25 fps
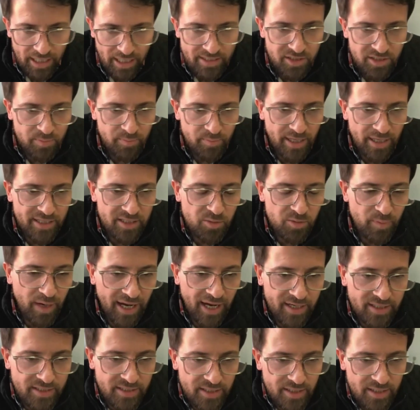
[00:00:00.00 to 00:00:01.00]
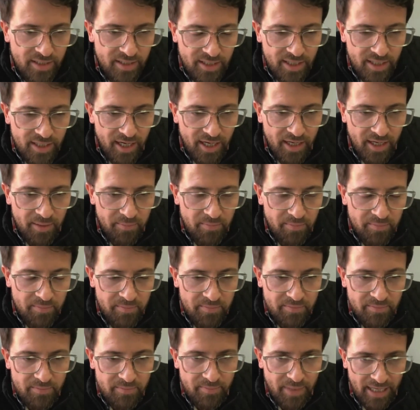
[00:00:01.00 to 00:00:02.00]
that's back to
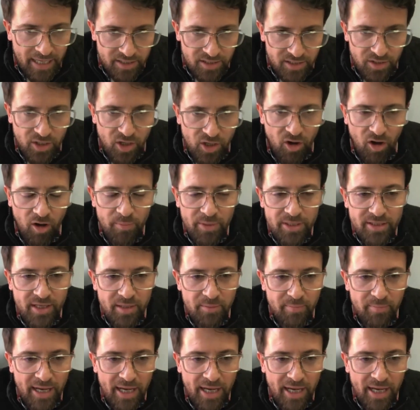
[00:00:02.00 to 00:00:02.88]
the comment that